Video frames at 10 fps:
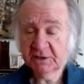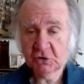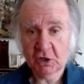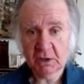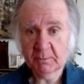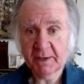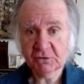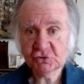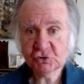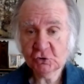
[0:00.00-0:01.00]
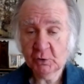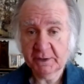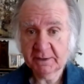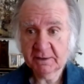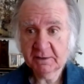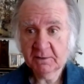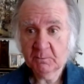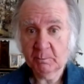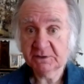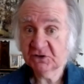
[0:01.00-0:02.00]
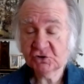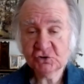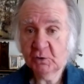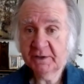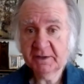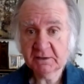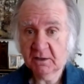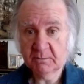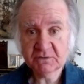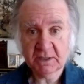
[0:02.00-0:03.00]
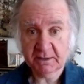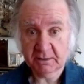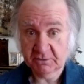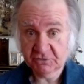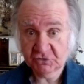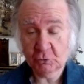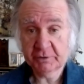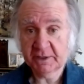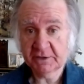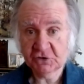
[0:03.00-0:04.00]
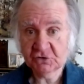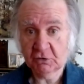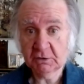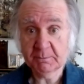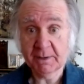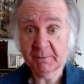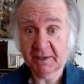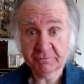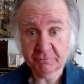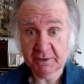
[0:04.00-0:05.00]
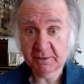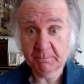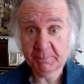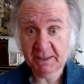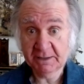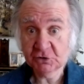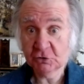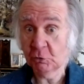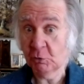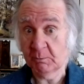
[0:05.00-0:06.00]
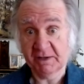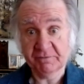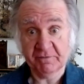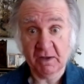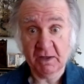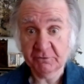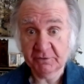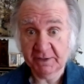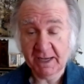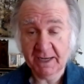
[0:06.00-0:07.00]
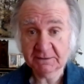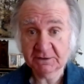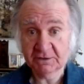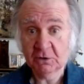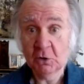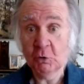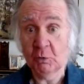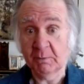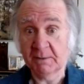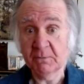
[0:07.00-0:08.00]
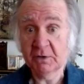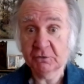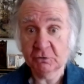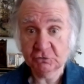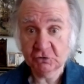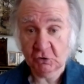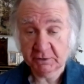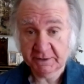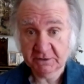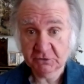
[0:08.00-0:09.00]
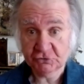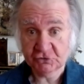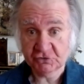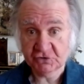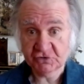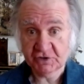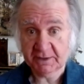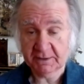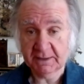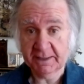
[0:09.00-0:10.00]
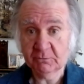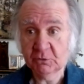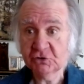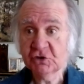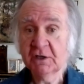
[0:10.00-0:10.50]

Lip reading: talk about joy, but the joy that comes, like the story I just told about my friend, the painter, or my father, the actor, or my mother, who taught English as a second language.